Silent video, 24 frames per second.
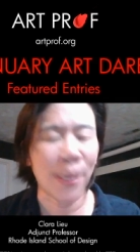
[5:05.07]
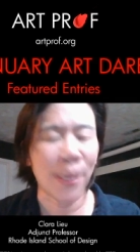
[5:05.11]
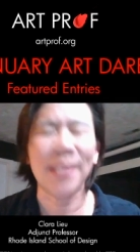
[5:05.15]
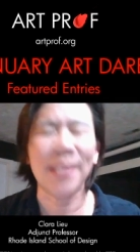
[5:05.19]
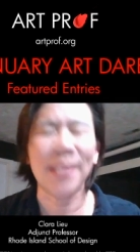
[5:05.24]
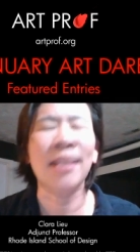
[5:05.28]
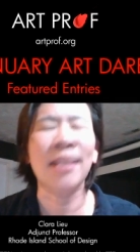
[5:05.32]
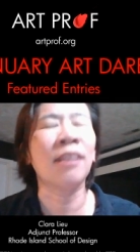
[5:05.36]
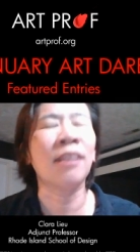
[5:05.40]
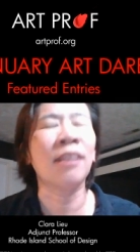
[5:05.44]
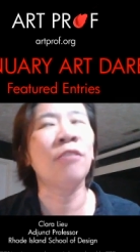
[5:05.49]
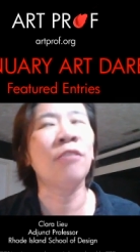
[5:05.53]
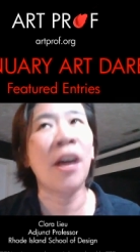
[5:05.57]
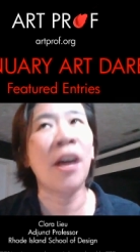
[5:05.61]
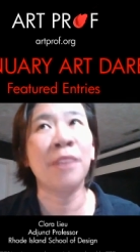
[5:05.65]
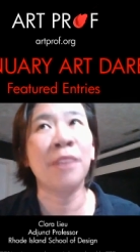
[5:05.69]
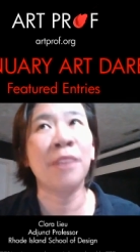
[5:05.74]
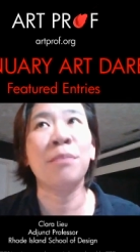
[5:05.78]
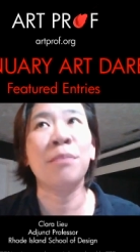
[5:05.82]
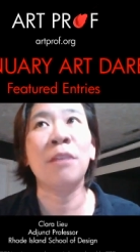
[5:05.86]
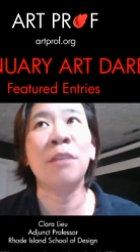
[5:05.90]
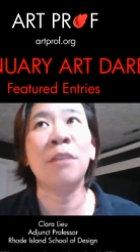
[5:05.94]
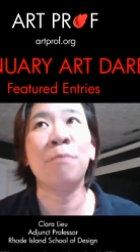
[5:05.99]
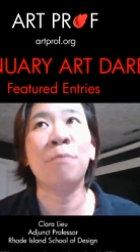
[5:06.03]
I think a lot
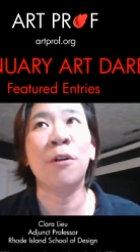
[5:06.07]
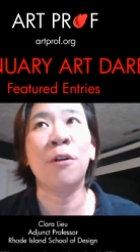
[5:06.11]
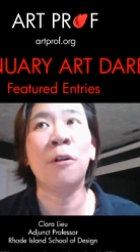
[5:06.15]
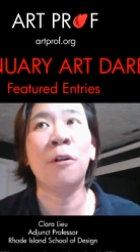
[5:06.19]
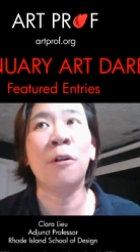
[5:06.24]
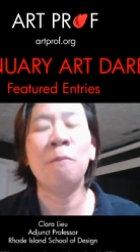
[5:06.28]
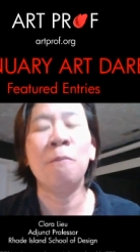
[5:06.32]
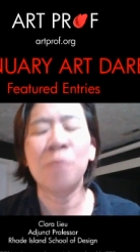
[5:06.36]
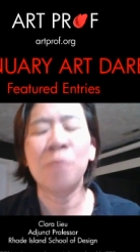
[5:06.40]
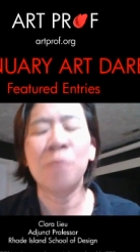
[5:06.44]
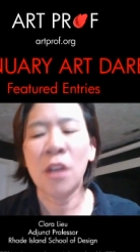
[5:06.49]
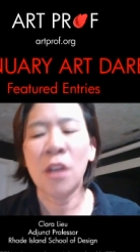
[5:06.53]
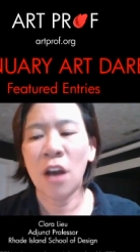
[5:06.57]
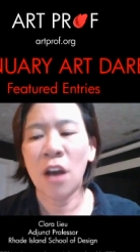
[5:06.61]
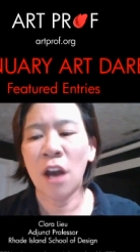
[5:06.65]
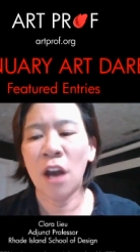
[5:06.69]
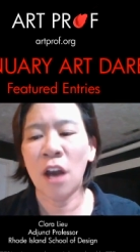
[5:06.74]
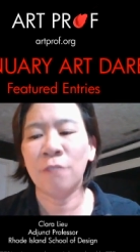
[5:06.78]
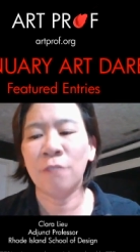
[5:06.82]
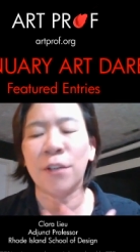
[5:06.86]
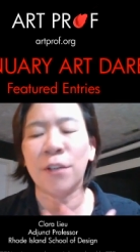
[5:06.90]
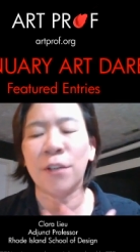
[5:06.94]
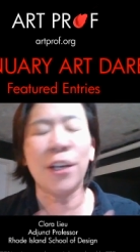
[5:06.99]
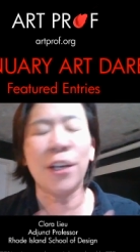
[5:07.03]
of people
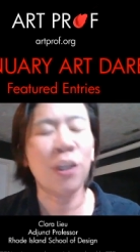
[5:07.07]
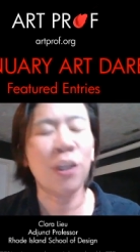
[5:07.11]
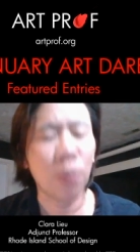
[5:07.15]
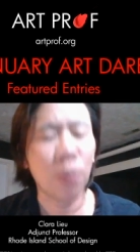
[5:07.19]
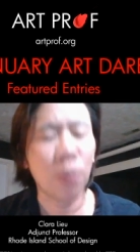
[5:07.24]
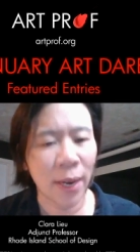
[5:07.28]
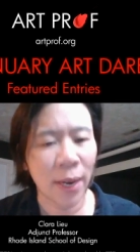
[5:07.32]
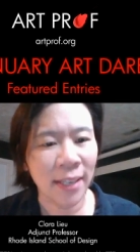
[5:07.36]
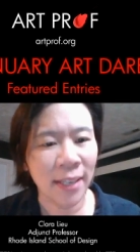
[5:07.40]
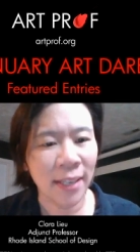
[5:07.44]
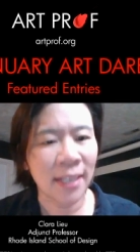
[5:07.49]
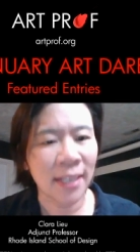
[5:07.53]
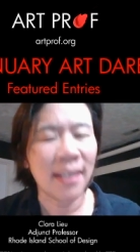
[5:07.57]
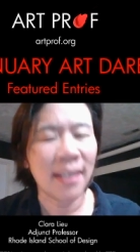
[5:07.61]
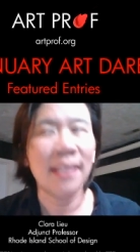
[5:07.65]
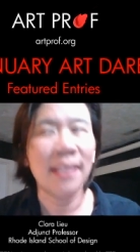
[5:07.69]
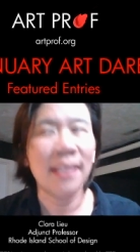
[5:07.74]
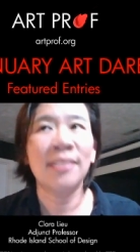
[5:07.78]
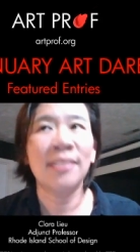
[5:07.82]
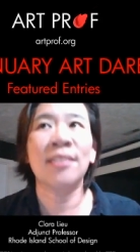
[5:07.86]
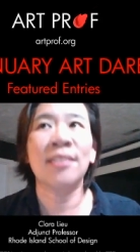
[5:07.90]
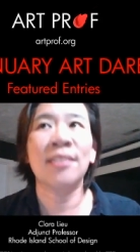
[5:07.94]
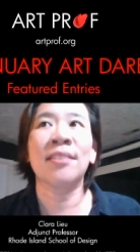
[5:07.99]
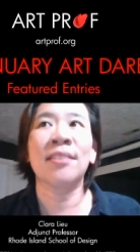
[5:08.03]
are very quick
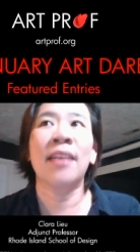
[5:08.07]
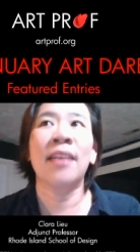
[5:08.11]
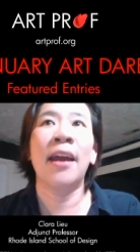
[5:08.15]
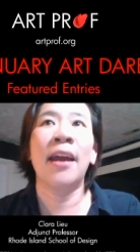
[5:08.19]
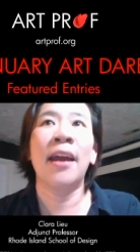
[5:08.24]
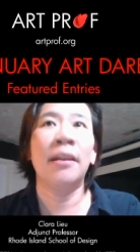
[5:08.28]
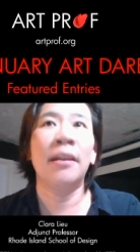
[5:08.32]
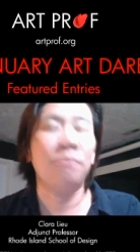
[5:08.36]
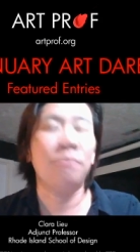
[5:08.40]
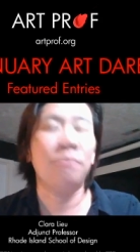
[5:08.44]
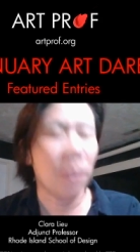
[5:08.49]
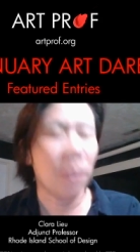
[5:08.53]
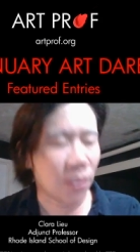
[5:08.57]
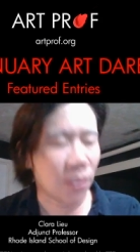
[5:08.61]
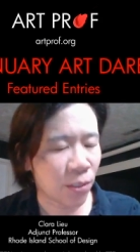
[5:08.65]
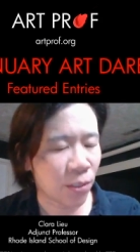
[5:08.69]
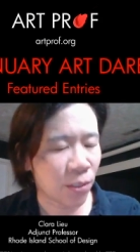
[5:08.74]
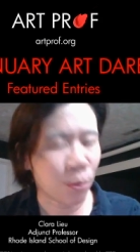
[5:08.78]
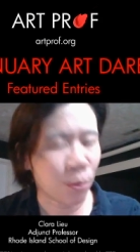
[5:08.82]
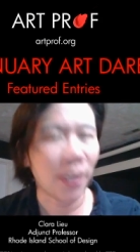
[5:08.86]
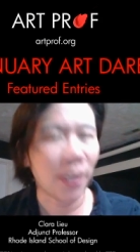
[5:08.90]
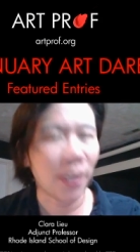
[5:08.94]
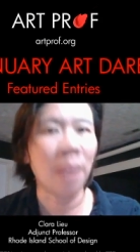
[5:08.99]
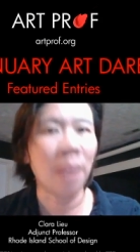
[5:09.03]
to say, this is
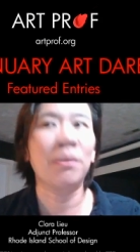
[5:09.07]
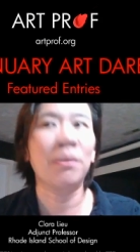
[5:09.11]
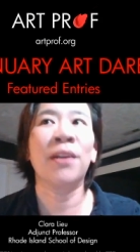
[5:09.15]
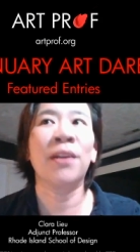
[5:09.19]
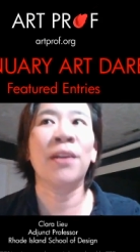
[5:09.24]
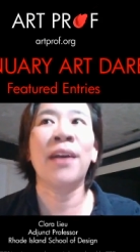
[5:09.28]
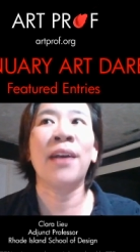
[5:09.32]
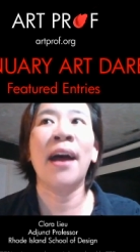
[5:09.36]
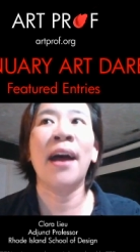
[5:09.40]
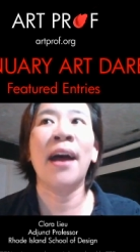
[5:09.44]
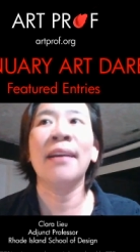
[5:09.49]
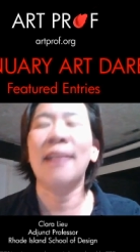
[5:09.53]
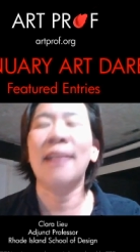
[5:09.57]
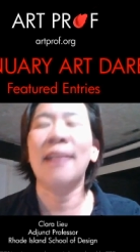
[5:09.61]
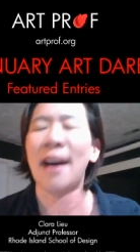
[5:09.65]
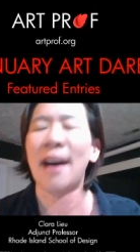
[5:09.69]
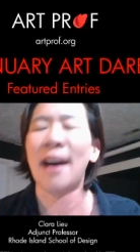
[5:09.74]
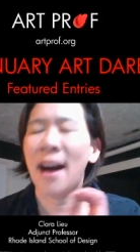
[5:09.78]
what I'm good at.